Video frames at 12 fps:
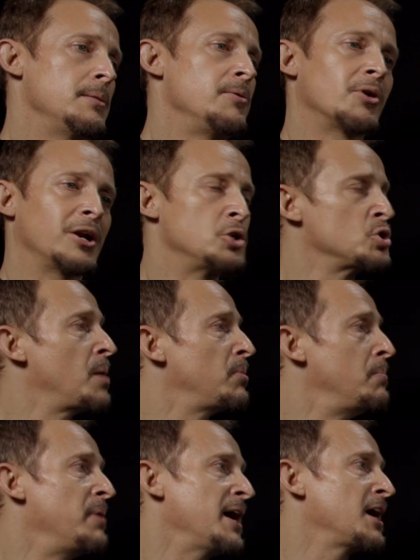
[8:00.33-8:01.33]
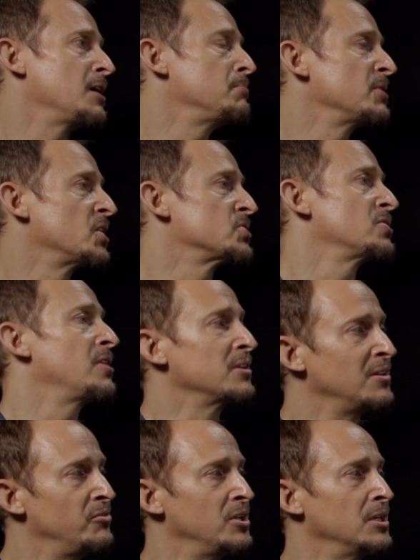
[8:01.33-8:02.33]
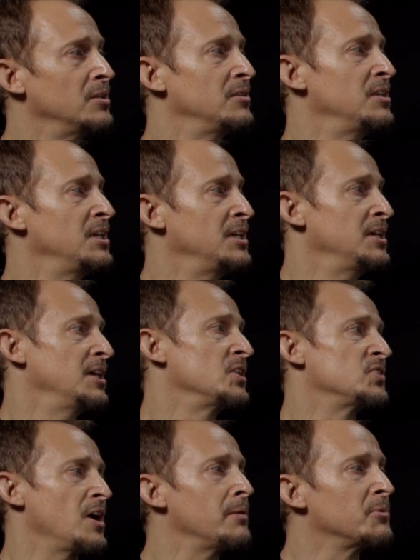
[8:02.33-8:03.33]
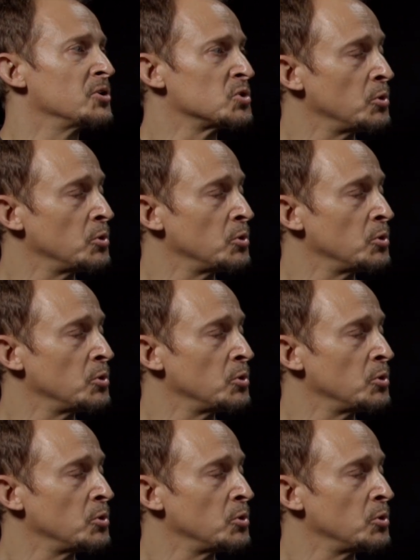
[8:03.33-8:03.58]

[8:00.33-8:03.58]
they're going to drop a band because they're not giving the examiners